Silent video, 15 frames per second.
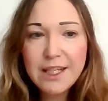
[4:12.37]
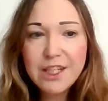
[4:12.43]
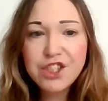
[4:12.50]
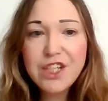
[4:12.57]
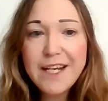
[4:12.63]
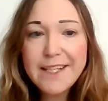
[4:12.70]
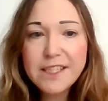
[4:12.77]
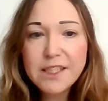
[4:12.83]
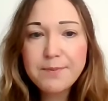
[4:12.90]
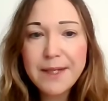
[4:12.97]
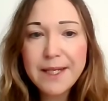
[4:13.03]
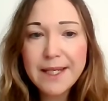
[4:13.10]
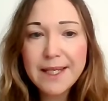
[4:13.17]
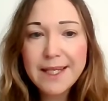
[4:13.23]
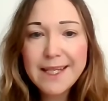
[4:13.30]

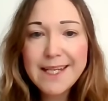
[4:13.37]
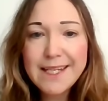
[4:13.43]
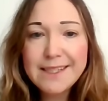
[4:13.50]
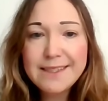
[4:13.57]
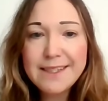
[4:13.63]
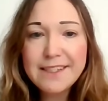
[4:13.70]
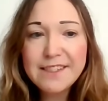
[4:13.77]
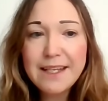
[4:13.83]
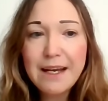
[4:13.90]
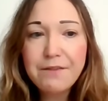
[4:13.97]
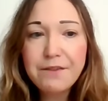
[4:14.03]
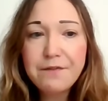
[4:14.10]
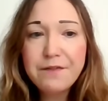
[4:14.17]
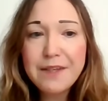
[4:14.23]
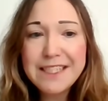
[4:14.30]
Shakespeare is said to have
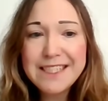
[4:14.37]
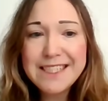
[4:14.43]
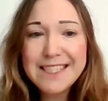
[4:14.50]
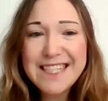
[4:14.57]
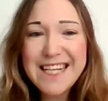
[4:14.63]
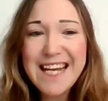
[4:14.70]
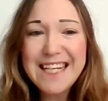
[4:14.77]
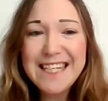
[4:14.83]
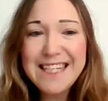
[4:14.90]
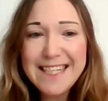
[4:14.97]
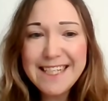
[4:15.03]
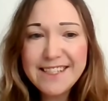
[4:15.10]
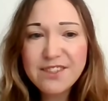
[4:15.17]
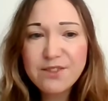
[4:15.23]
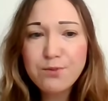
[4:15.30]
invented at
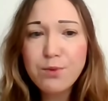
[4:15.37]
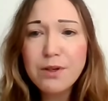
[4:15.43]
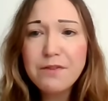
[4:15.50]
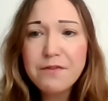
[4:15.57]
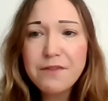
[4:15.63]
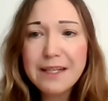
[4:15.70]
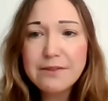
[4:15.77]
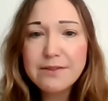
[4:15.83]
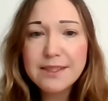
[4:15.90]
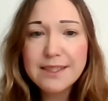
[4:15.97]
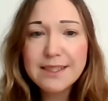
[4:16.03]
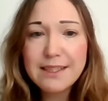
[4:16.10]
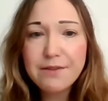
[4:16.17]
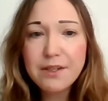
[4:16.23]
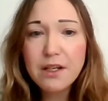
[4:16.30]
least
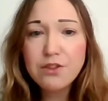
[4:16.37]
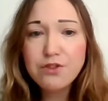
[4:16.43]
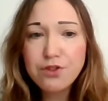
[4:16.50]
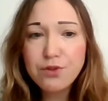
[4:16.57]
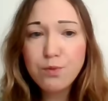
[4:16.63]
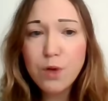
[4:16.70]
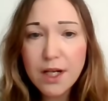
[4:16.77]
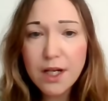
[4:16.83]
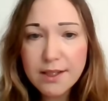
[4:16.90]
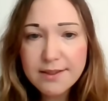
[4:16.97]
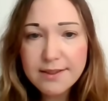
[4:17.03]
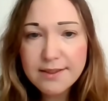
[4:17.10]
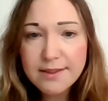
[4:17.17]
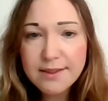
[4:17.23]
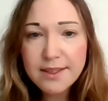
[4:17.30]
1,700
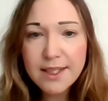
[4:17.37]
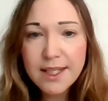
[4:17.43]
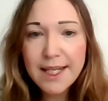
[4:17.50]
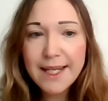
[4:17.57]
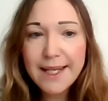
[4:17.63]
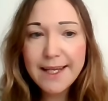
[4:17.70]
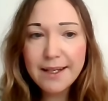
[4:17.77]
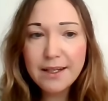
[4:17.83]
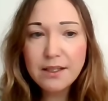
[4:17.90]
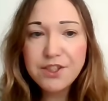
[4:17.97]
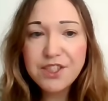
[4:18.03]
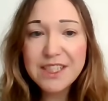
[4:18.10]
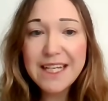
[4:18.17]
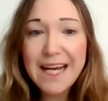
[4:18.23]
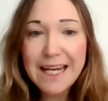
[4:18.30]
words,
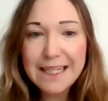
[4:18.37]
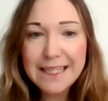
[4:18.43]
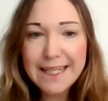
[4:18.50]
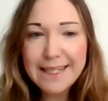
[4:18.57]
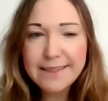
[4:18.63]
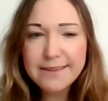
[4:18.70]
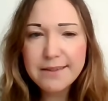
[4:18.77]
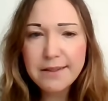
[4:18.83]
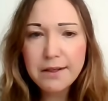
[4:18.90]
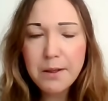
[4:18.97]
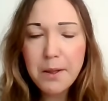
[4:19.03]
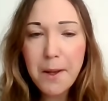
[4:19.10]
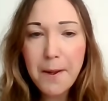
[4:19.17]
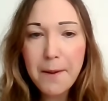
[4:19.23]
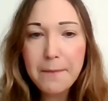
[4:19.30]
including alligator,
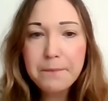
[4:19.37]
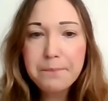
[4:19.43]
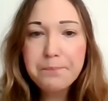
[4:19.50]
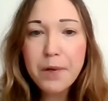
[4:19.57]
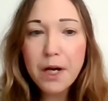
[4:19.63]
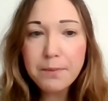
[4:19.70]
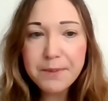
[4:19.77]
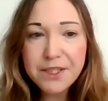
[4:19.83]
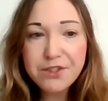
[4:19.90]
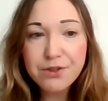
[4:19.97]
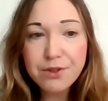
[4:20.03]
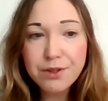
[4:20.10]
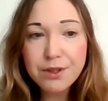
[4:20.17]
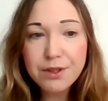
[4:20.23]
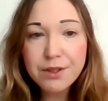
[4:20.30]
puppy
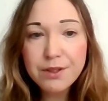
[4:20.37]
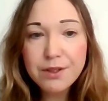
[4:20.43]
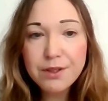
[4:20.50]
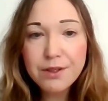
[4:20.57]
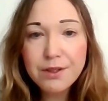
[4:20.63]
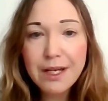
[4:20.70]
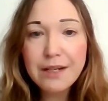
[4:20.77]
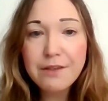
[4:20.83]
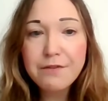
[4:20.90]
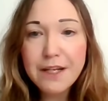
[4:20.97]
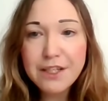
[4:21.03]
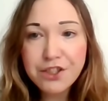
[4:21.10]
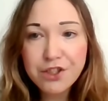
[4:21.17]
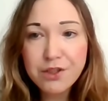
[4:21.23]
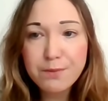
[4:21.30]
dog, and
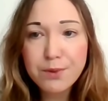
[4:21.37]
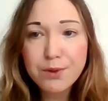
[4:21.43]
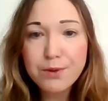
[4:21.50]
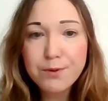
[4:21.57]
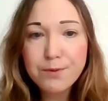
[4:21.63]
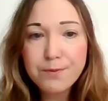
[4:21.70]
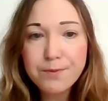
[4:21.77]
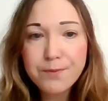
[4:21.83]
fashionable.